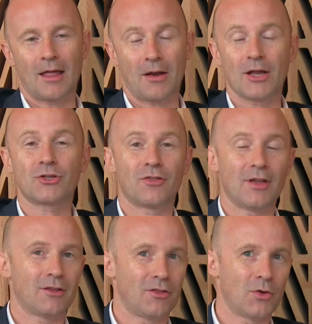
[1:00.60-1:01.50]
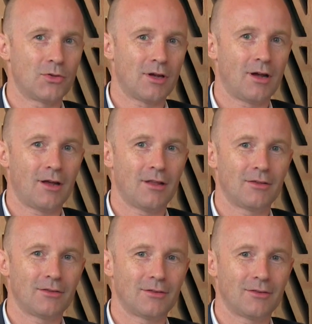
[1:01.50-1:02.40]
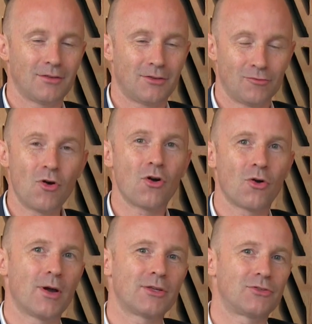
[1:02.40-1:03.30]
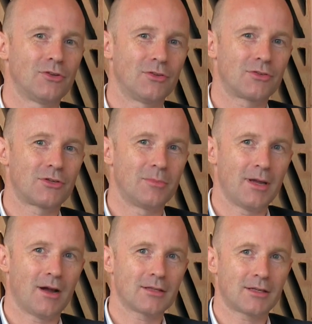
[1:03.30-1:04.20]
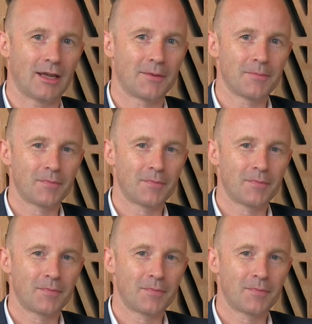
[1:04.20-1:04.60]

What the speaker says: And I actually think that those are the wrong questions to be asking.